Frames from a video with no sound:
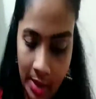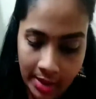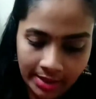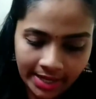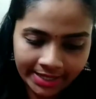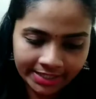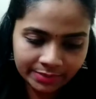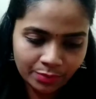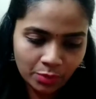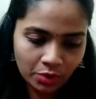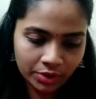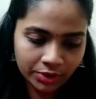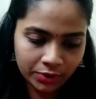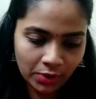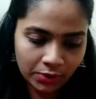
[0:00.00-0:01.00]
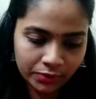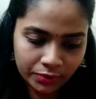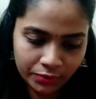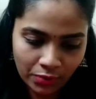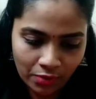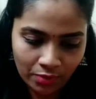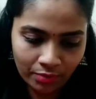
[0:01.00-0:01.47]
Next book is
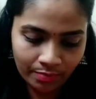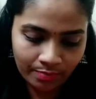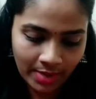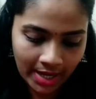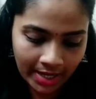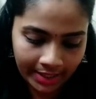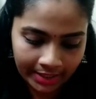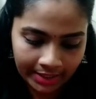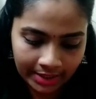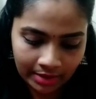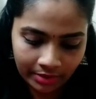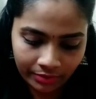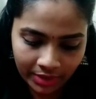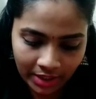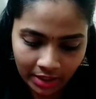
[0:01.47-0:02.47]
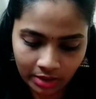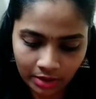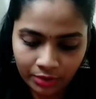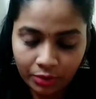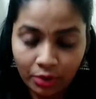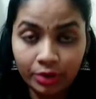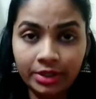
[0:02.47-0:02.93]
also by uh, Rick
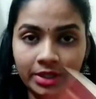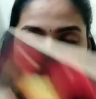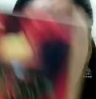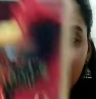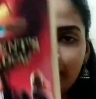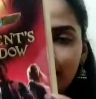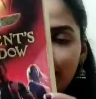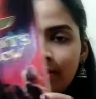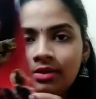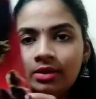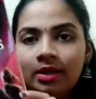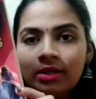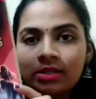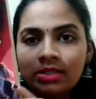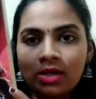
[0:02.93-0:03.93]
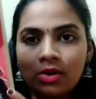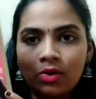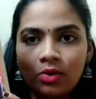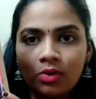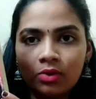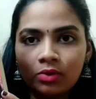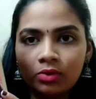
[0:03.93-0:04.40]
Riordan.
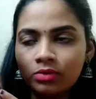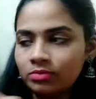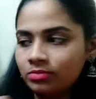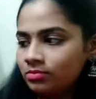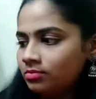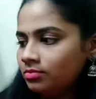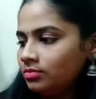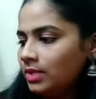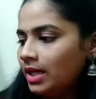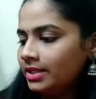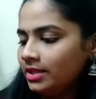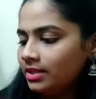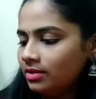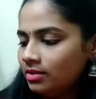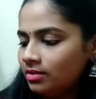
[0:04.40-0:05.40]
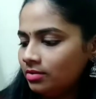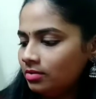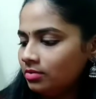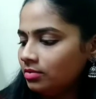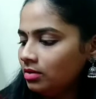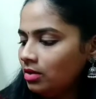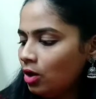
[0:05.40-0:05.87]
So I think the
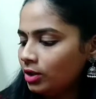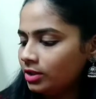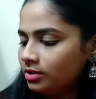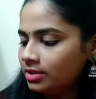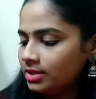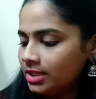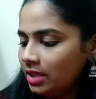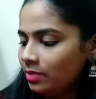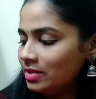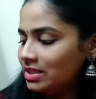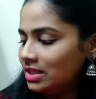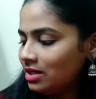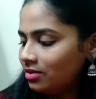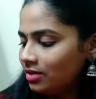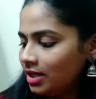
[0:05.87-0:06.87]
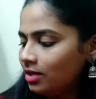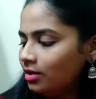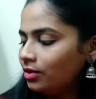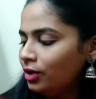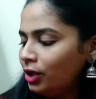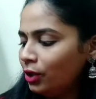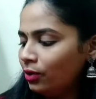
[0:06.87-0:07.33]
author's name is uh, Rick
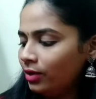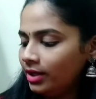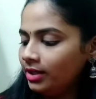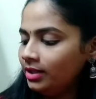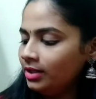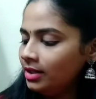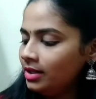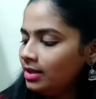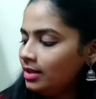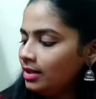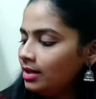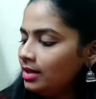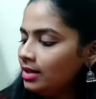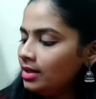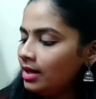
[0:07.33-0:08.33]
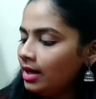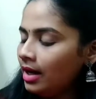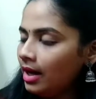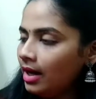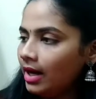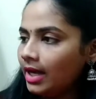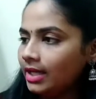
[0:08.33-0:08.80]
Riordan.
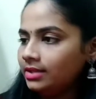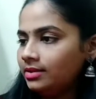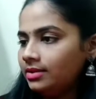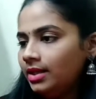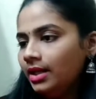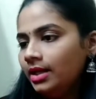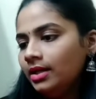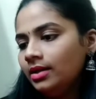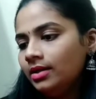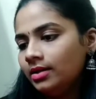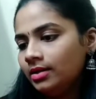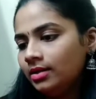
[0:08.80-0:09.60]
I think,